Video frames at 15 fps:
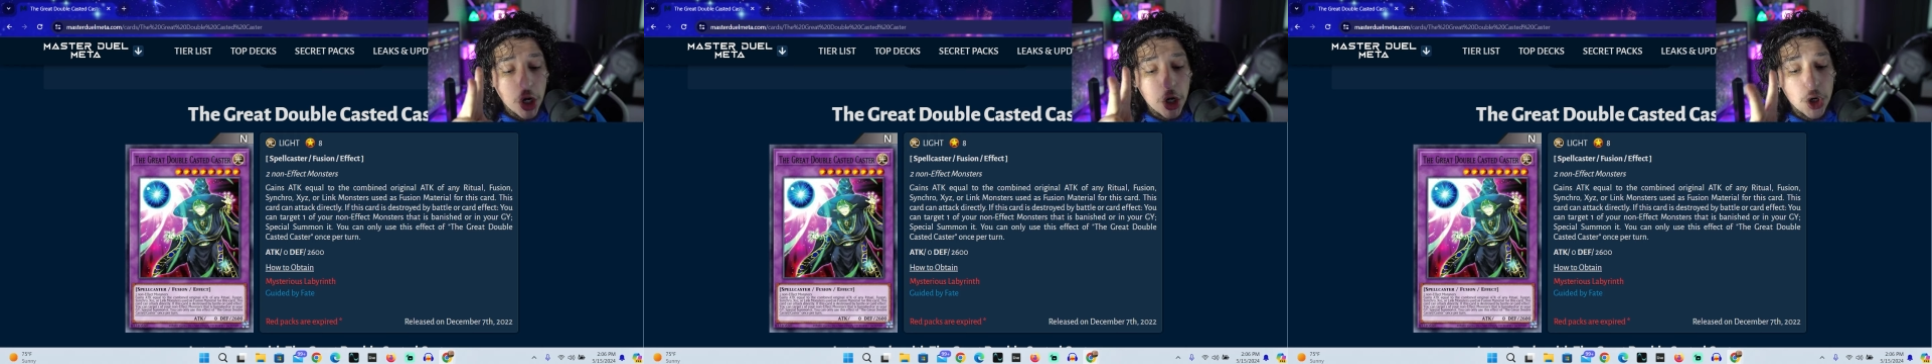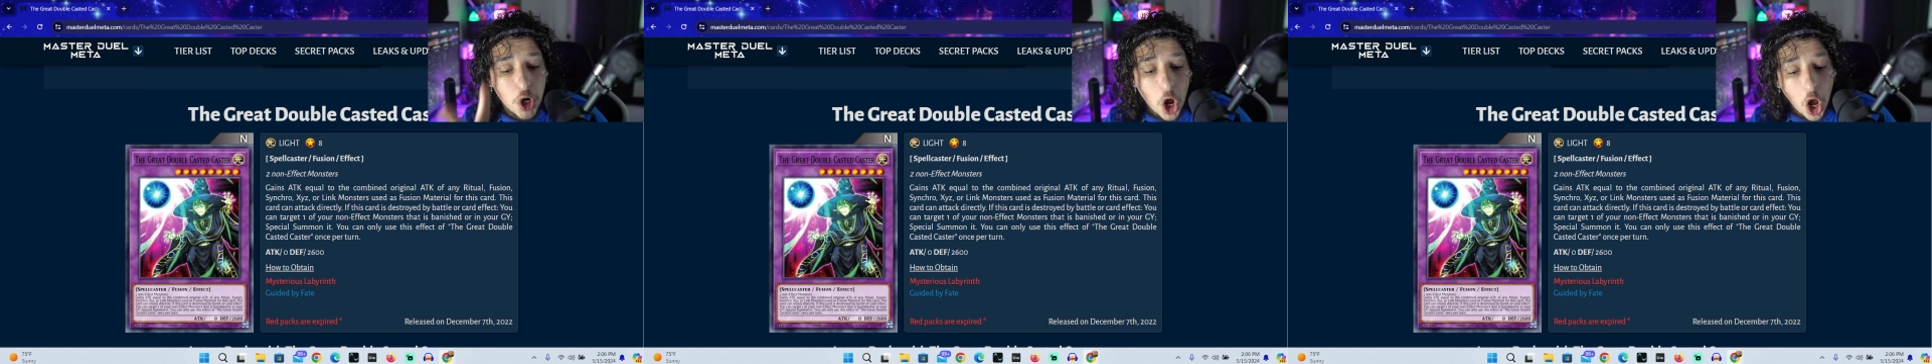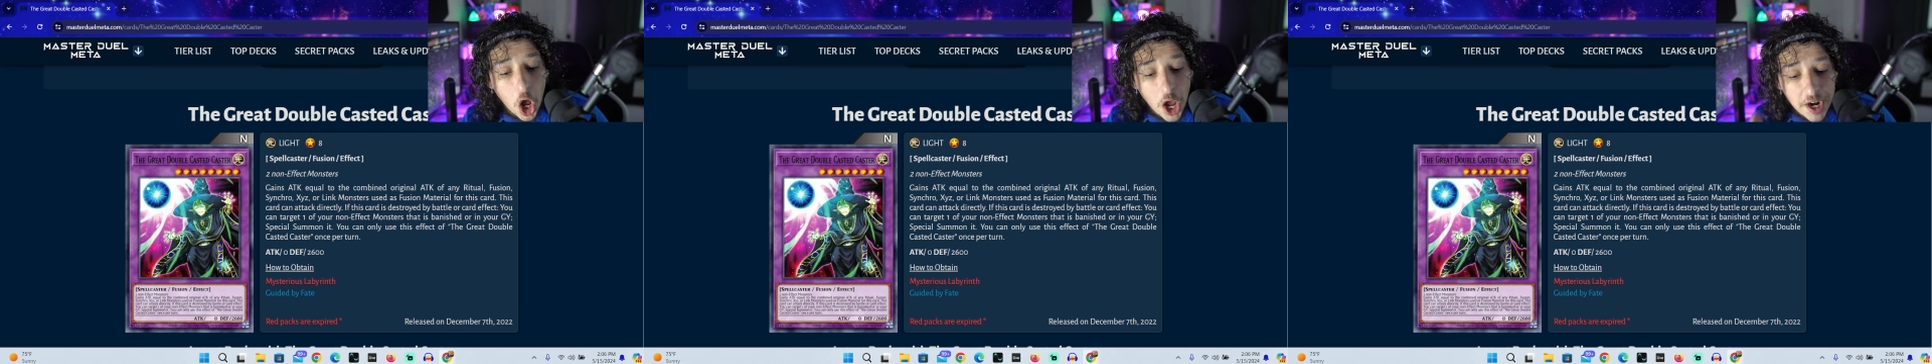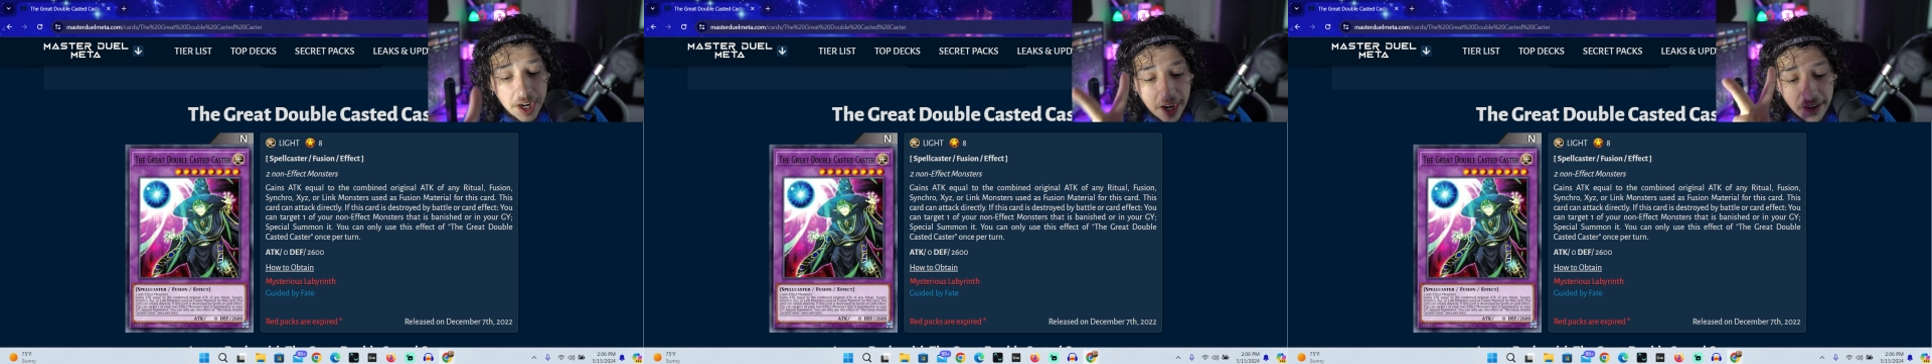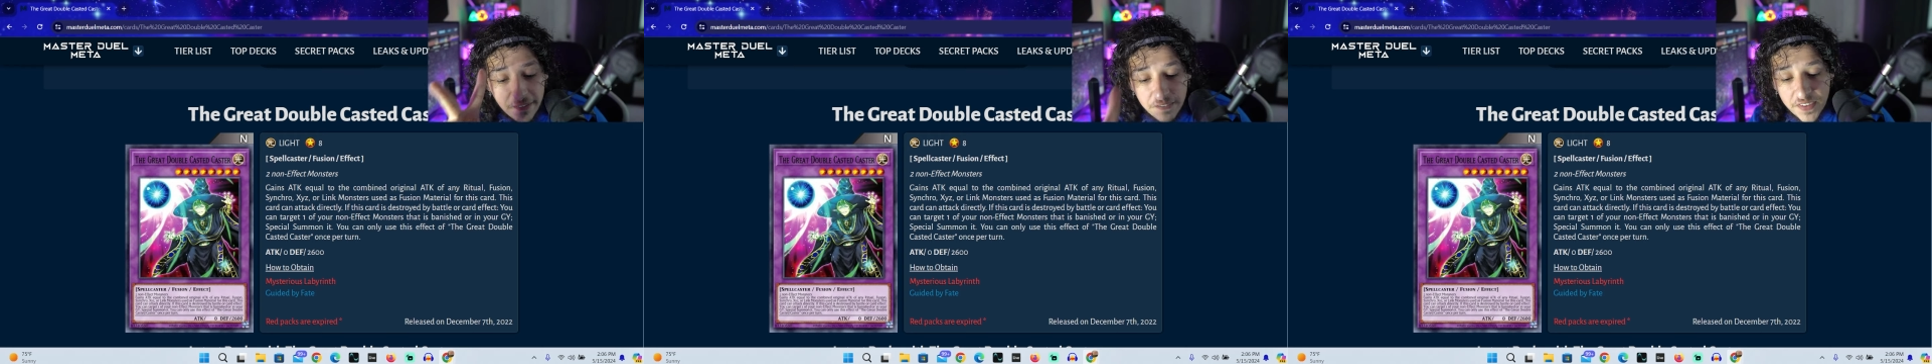non
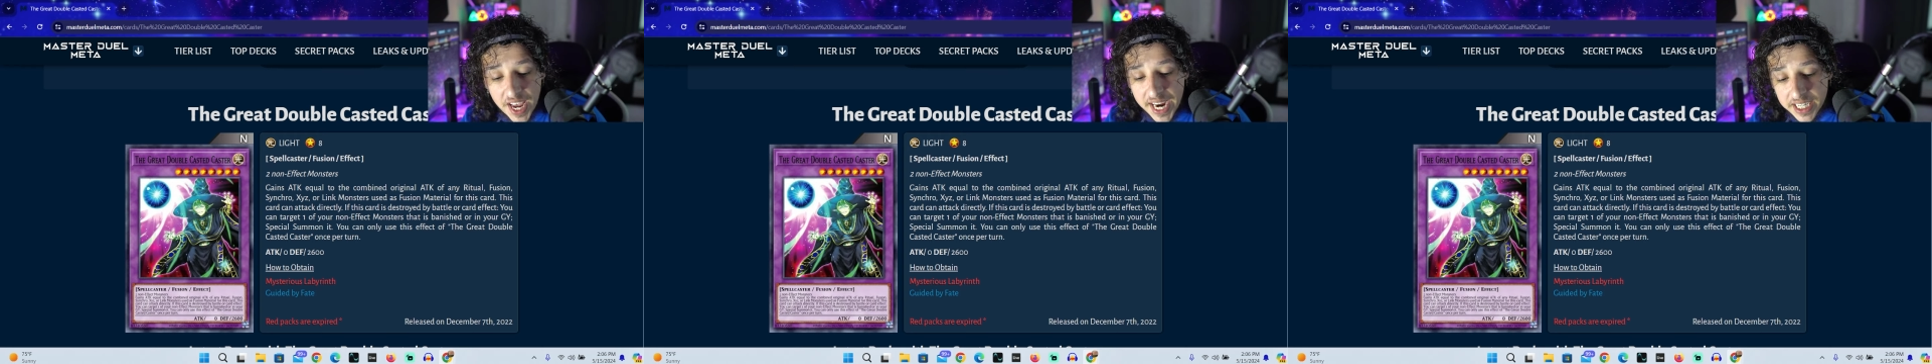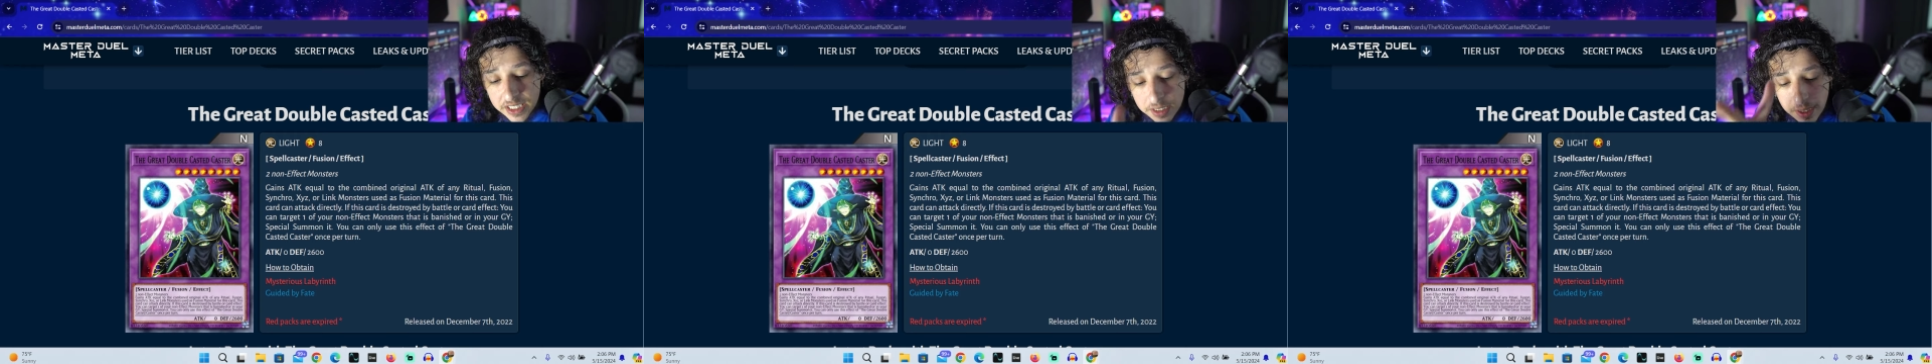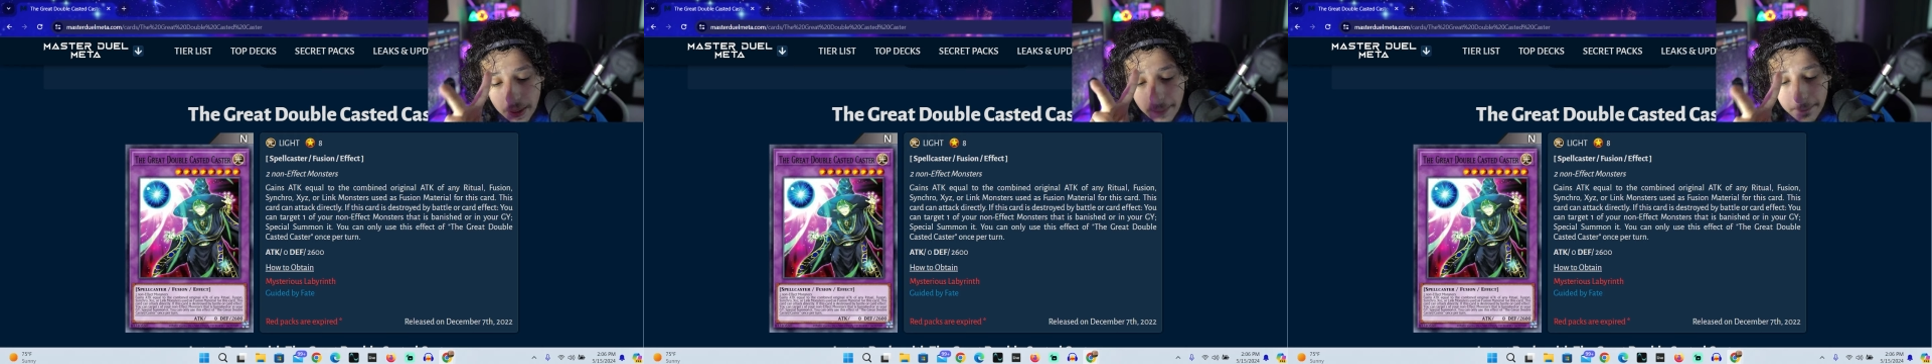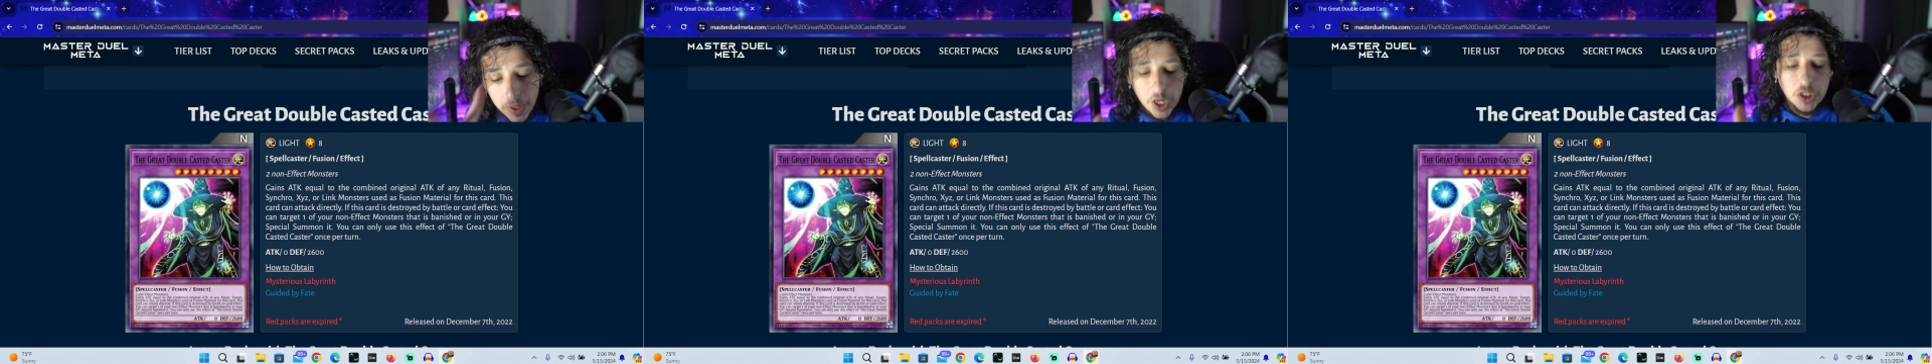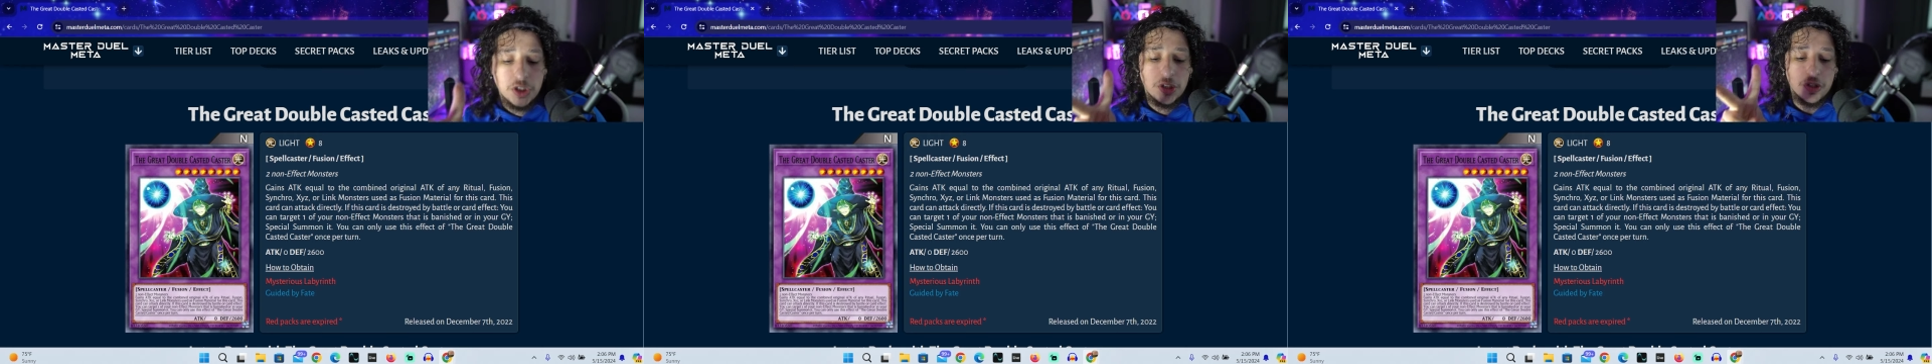effect
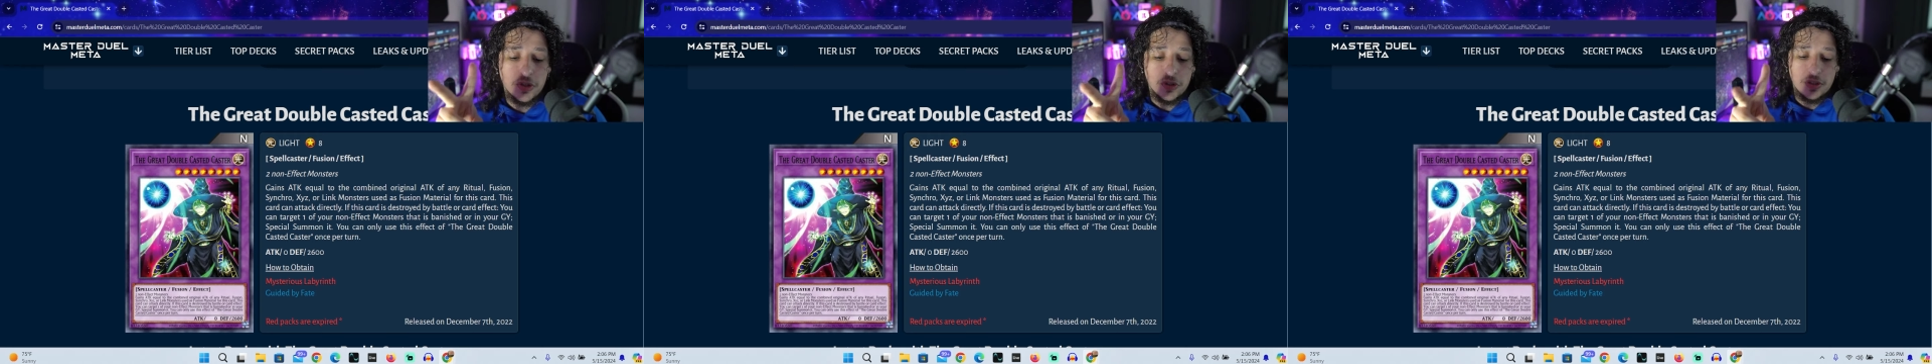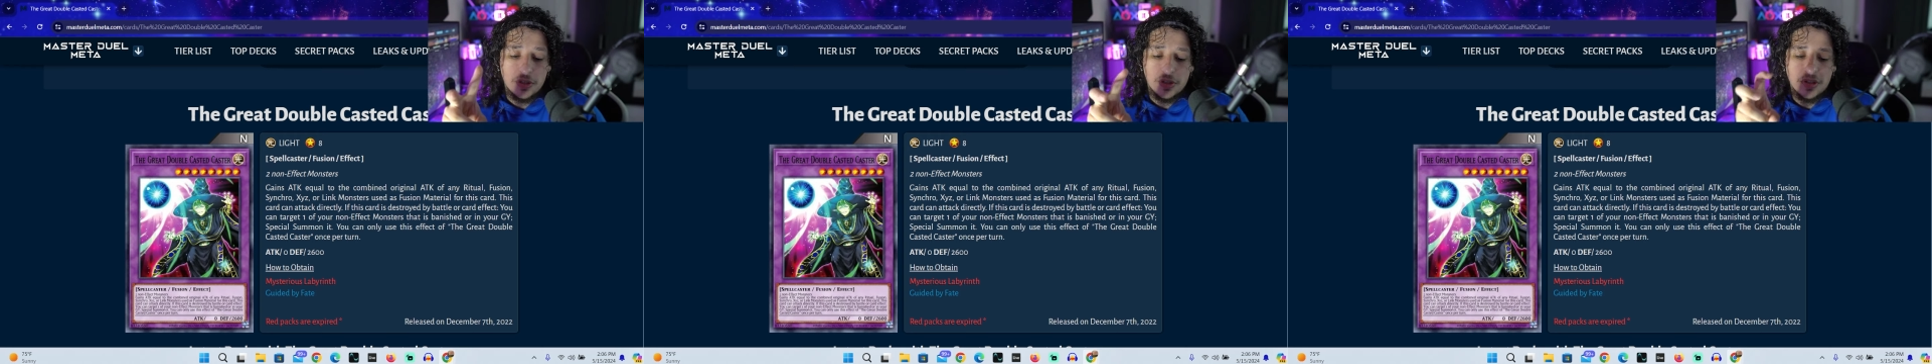monsters.